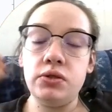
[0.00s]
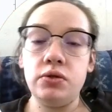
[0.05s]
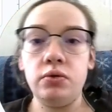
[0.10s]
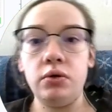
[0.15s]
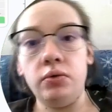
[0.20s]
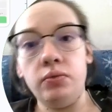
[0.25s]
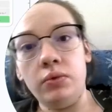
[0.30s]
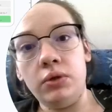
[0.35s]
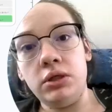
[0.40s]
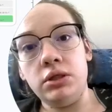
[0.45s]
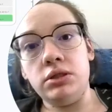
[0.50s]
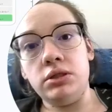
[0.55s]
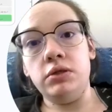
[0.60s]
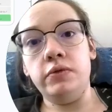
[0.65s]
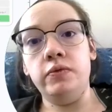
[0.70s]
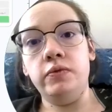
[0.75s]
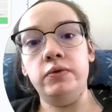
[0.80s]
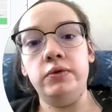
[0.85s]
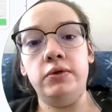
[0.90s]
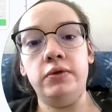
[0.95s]
So I wanted to
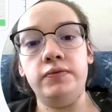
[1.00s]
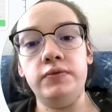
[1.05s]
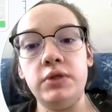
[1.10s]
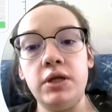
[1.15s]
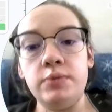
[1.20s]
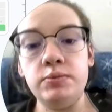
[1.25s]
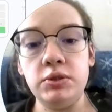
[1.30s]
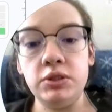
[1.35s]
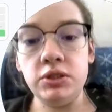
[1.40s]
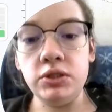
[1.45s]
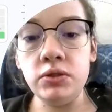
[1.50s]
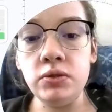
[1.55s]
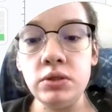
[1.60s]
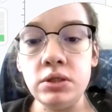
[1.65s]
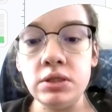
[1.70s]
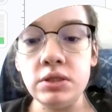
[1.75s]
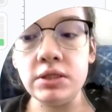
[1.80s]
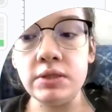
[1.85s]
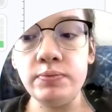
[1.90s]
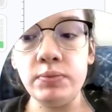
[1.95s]
give you enough time to do
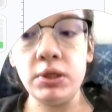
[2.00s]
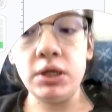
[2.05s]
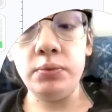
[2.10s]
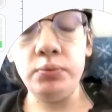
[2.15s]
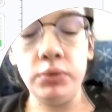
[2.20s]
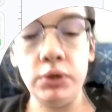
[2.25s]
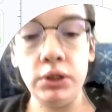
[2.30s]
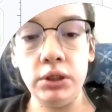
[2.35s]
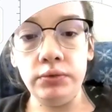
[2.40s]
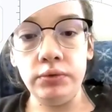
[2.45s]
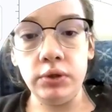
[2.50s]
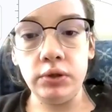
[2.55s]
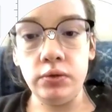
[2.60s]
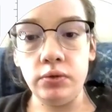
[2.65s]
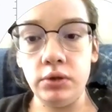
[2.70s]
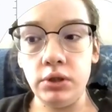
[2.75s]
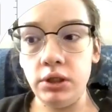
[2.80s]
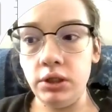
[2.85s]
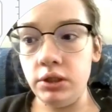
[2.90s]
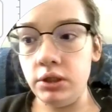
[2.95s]
this, but I'm
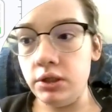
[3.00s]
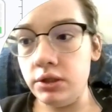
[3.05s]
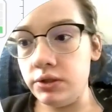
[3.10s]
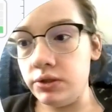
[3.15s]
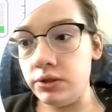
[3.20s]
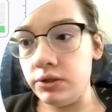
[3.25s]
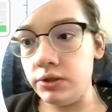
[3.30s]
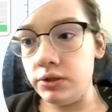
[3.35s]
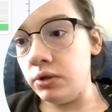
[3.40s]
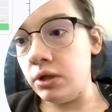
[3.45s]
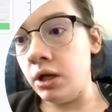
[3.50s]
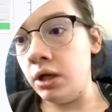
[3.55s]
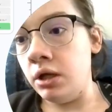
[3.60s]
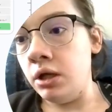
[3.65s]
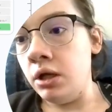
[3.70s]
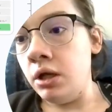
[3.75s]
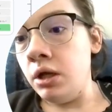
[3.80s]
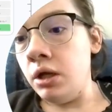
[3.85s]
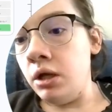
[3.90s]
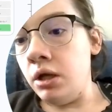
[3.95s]
pre-recording this so
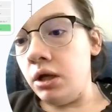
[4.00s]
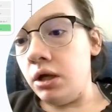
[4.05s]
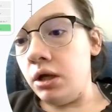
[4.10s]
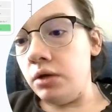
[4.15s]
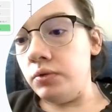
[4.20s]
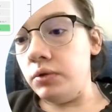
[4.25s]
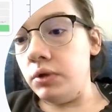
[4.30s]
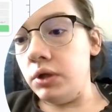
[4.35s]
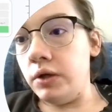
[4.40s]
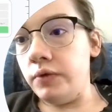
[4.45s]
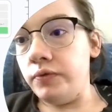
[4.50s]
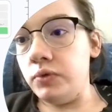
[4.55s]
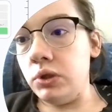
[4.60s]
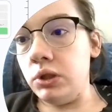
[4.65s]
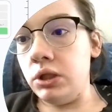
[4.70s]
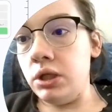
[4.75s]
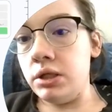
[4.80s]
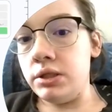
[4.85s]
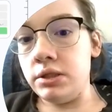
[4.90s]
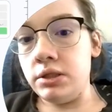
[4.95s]
that I will have the
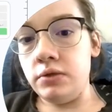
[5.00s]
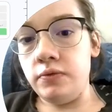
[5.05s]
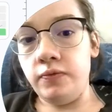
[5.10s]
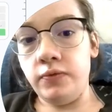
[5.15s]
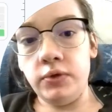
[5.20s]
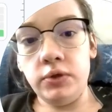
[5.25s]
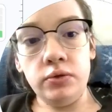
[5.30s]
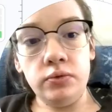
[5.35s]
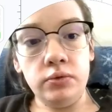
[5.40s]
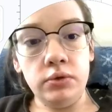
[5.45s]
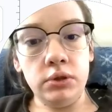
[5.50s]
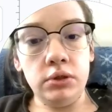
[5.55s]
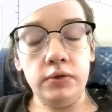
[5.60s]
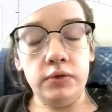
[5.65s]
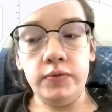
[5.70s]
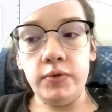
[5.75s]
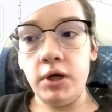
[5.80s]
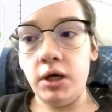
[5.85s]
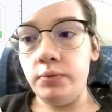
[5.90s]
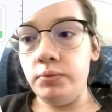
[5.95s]
lesson for the order
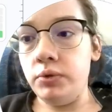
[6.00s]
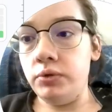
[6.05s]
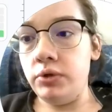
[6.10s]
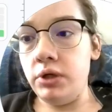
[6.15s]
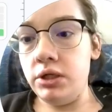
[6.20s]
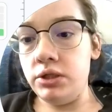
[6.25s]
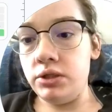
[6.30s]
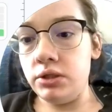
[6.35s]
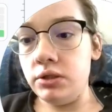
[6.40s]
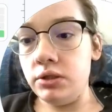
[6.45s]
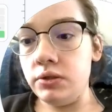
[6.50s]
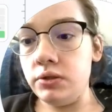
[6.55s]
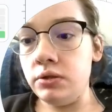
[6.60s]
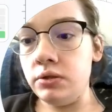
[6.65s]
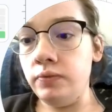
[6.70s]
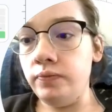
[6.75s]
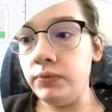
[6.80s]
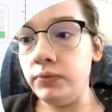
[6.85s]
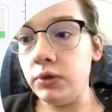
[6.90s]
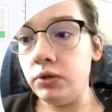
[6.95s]
of
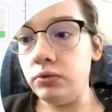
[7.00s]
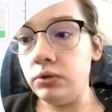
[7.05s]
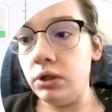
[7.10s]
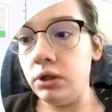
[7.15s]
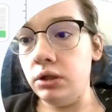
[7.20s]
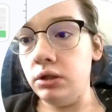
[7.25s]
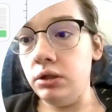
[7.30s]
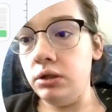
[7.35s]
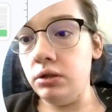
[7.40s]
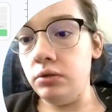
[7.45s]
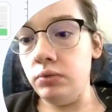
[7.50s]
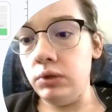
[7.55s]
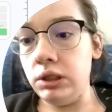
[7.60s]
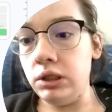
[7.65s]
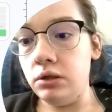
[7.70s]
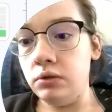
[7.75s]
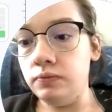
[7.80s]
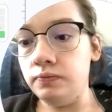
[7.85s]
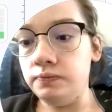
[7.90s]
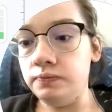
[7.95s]
operations. Okay, here we
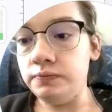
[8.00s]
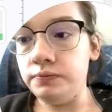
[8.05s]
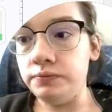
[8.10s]
go.